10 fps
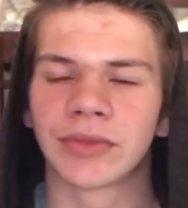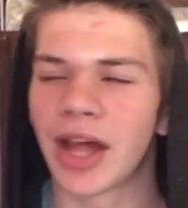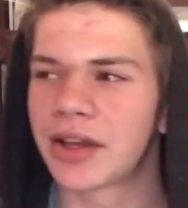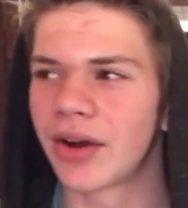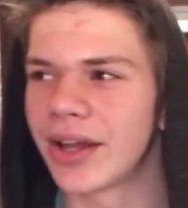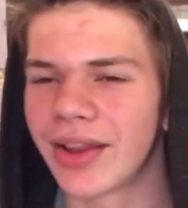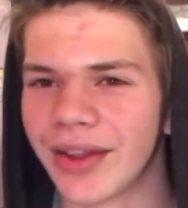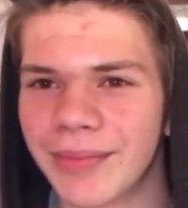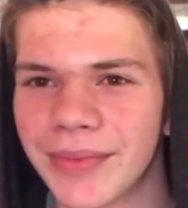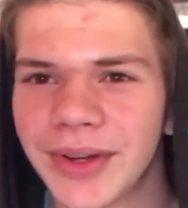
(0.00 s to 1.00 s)
That's how I get,
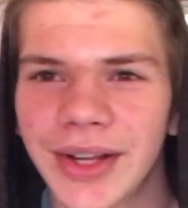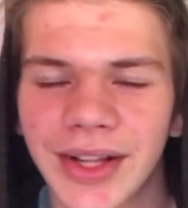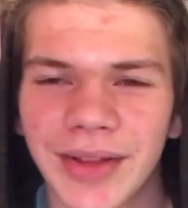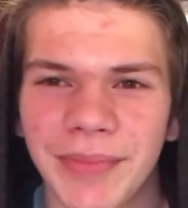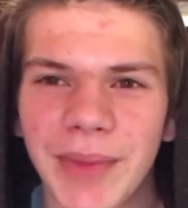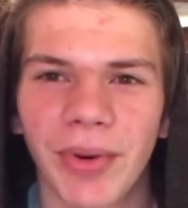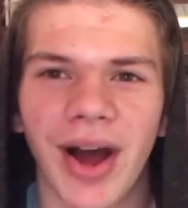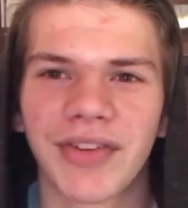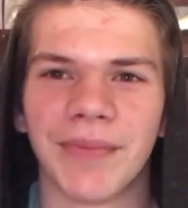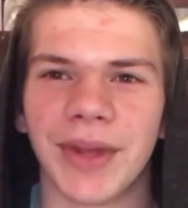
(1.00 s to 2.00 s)
like, people
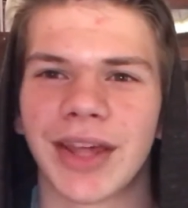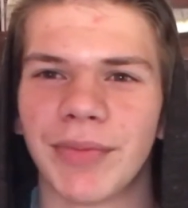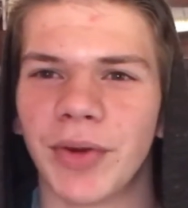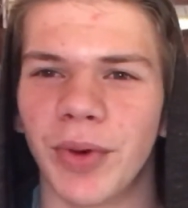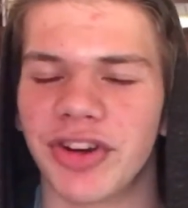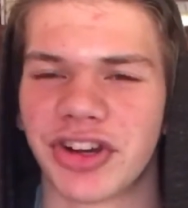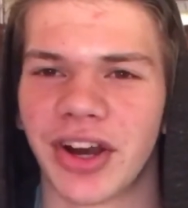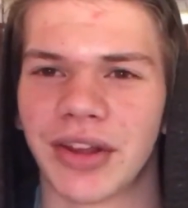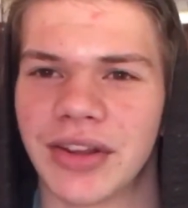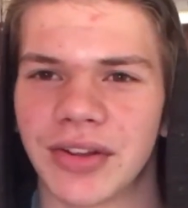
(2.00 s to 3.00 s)
have to make me quit
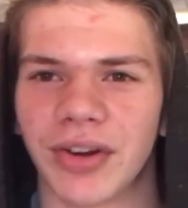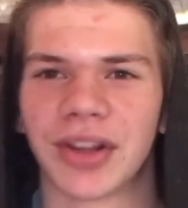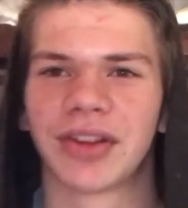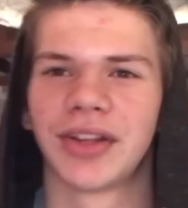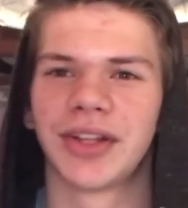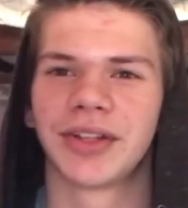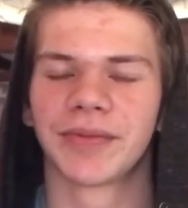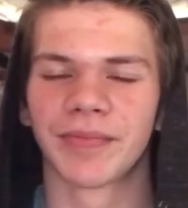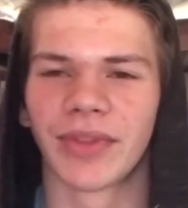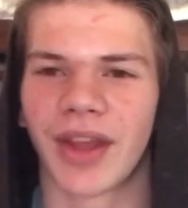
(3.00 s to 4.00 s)
tricks. It's honestly,
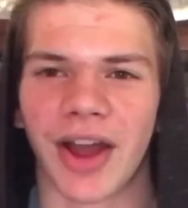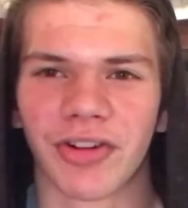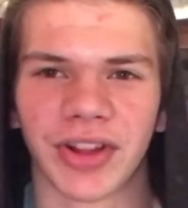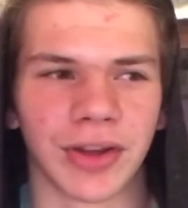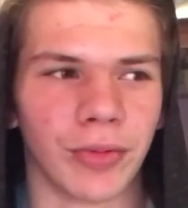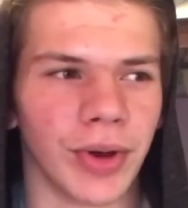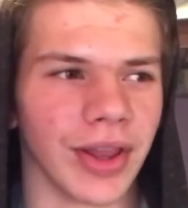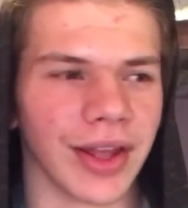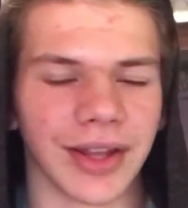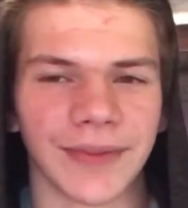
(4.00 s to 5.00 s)
I don't really quit.
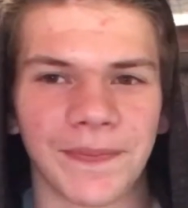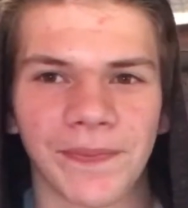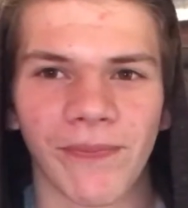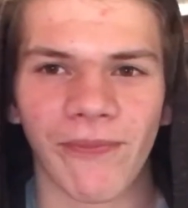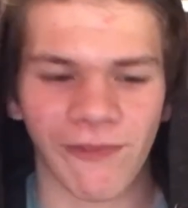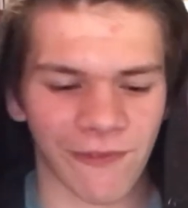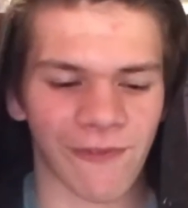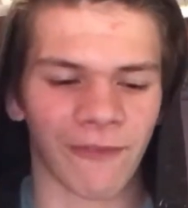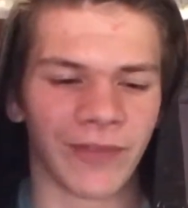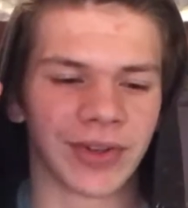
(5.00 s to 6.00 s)
Like,
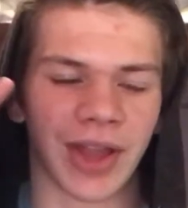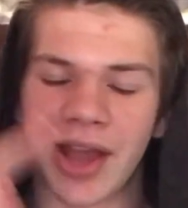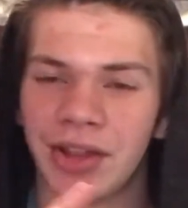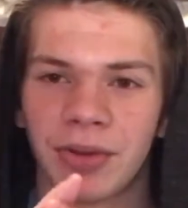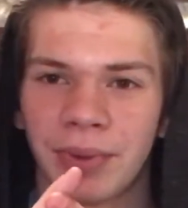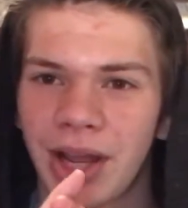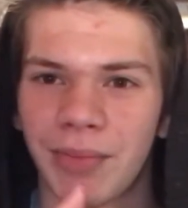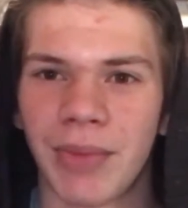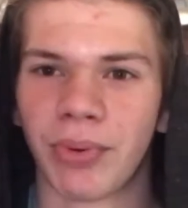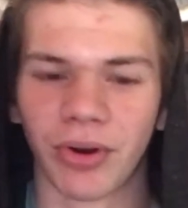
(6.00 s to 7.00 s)
I either break
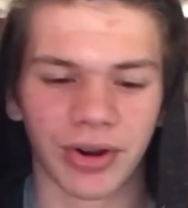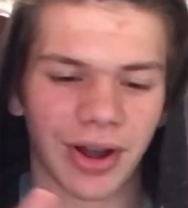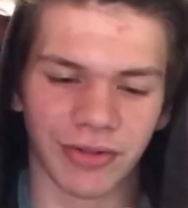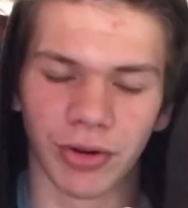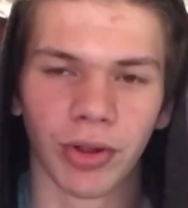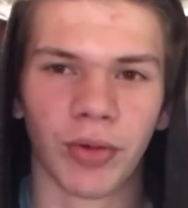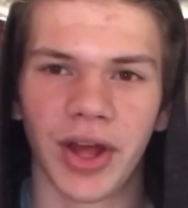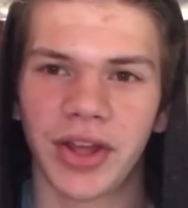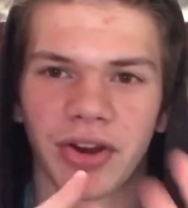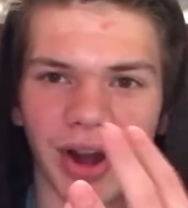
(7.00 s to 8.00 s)
my board, I roll
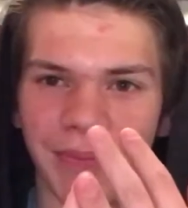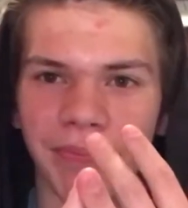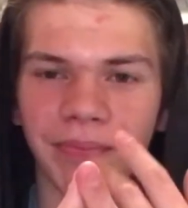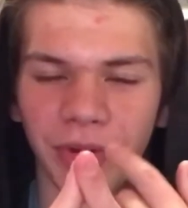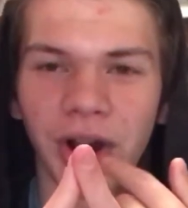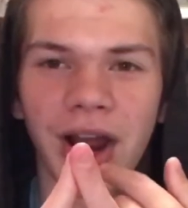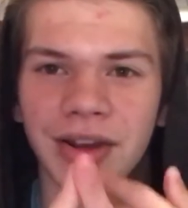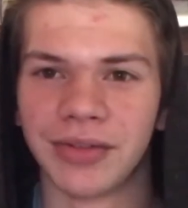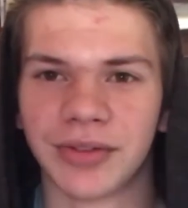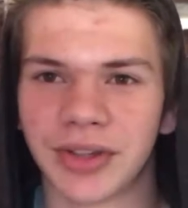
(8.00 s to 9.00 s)
away, or I
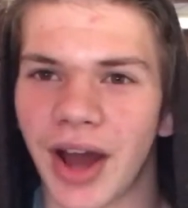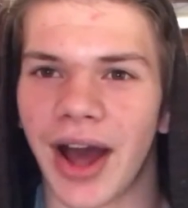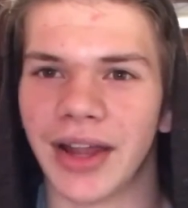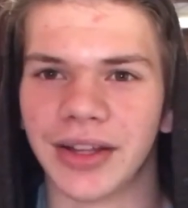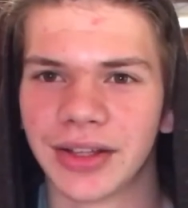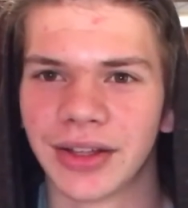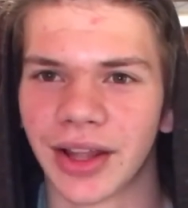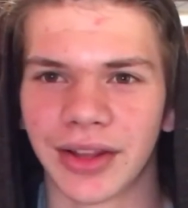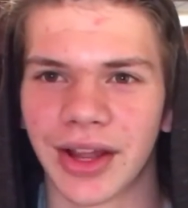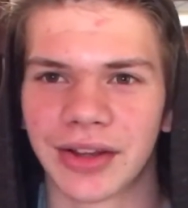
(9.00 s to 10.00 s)
die.
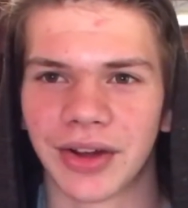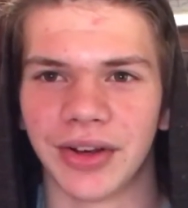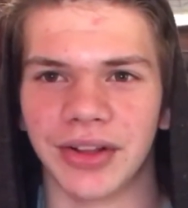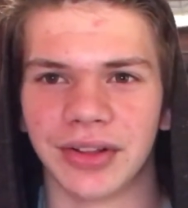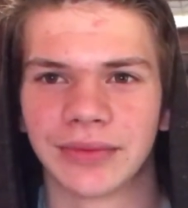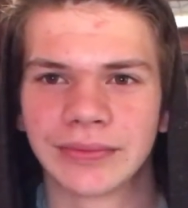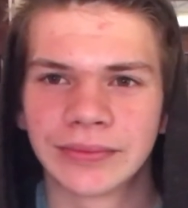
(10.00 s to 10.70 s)
Like, that's how it is.